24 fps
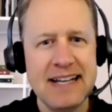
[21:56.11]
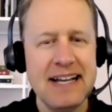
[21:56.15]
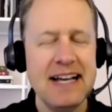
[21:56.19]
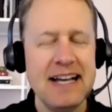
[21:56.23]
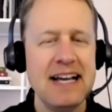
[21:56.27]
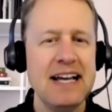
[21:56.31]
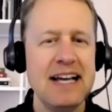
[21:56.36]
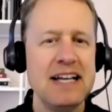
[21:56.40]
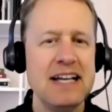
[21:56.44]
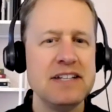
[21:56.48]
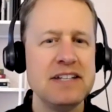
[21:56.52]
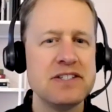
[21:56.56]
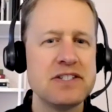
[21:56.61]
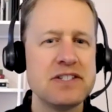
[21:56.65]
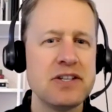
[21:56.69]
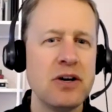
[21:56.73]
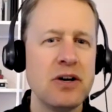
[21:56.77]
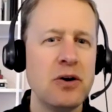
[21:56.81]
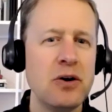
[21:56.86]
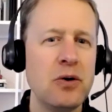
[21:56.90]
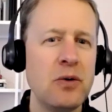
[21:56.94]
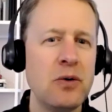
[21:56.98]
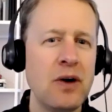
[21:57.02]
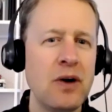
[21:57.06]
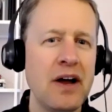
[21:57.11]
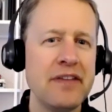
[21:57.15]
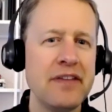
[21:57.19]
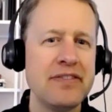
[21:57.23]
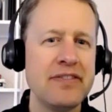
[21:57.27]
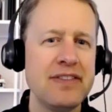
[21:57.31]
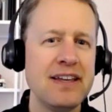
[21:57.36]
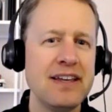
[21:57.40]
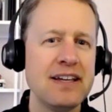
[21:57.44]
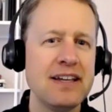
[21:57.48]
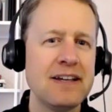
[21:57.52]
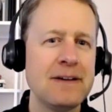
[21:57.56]
And so I
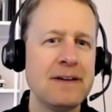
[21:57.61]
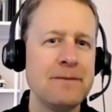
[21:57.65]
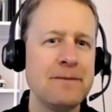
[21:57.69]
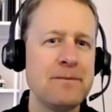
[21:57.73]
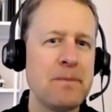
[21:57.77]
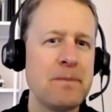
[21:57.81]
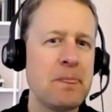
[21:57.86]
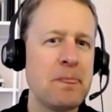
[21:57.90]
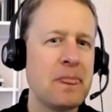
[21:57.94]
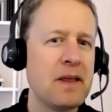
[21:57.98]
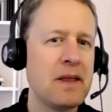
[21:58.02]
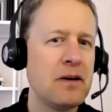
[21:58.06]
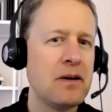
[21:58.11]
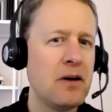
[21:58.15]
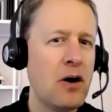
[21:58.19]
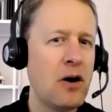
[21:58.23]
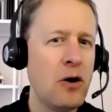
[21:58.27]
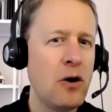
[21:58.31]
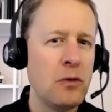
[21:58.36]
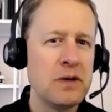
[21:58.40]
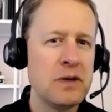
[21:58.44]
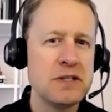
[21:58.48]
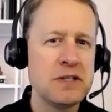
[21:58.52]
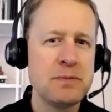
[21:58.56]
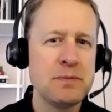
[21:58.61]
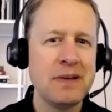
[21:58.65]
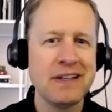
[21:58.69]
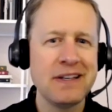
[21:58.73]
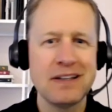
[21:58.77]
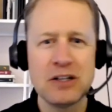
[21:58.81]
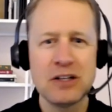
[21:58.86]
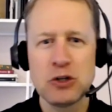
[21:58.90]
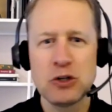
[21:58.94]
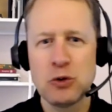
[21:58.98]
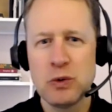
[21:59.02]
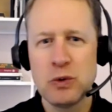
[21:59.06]
think always being
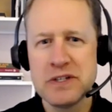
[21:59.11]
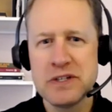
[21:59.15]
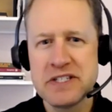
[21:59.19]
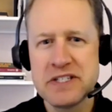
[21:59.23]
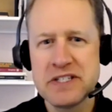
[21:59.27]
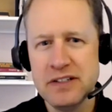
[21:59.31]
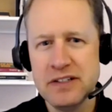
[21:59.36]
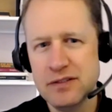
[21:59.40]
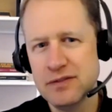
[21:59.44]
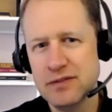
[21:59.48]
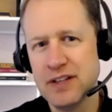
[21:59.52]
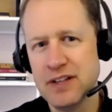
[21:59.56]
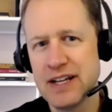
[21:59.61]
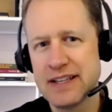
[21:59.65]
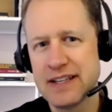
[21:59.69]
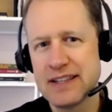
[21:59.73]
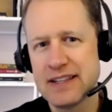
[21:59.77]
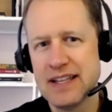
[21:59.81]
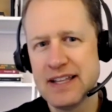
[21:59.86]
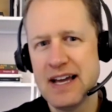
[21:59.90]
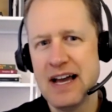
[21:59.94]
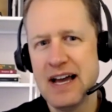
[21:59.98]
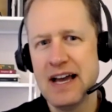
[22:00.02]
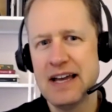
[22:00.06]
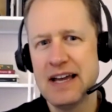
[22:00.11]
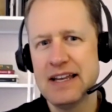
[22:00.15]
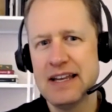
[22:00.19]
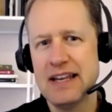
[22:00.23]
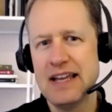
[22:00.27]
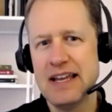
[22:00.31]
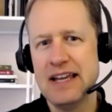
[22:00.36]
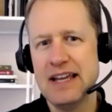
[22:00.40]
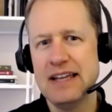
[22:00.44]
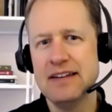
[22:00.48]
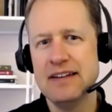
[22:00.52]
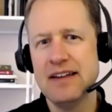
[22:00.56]
inquisitive like that
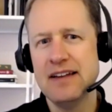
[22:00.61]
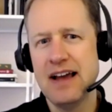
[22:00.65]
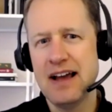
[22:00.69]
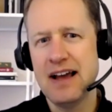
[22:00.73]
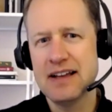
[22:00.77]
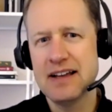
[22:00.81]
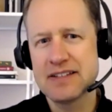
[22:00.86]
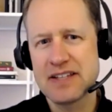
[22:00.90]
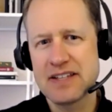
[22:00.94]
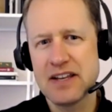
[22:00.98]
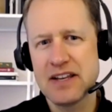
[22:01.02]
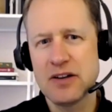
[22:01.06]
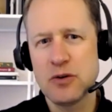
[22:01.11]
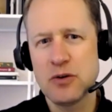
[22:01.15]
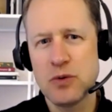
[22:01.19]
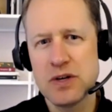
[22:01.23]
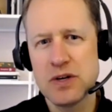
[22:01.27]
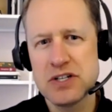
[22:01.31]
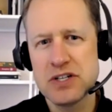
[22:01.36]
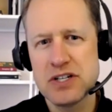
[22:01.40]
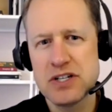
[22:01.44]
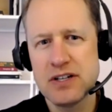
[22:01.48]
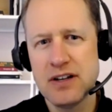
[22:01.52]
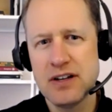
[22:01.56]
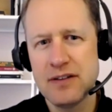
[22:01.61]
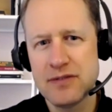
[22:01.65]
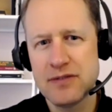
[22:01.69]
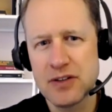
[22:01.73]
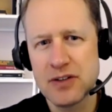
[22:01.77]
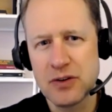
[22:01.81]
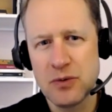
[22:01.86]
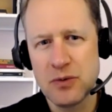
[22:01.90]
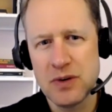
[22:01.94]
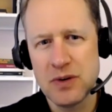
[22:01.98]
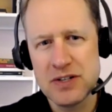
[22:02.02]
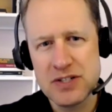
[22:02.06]
and asking question after
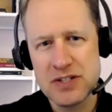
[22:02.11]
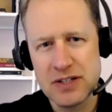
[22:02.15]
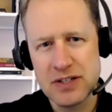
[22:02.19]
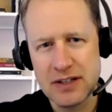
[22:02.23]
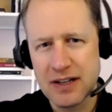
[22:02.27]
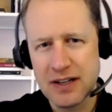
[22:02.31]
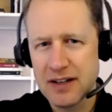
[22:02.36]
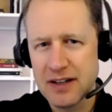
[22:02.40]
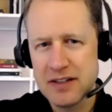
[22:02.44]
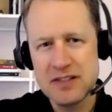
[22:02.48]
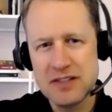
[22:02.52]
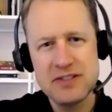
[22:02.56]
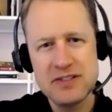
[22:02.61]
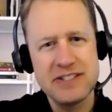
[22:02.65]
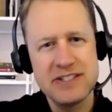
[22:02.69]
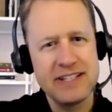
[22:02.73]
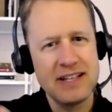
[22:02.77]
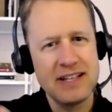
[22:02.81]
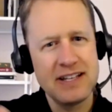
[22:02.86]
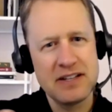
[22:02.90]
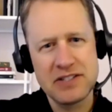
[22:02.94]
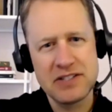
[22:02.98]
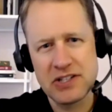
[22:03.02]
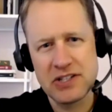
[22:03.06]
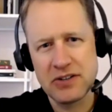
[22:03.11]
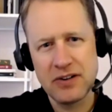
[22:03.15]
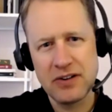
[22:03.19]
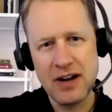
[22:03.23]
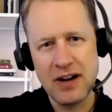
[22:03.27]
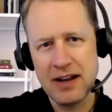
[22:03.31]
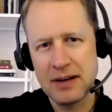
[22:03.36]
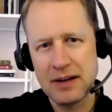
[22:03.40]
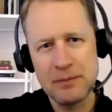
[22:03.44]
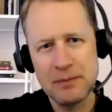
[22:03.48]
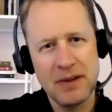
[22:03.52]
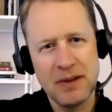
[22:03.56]
question, kind of using that Socratic method,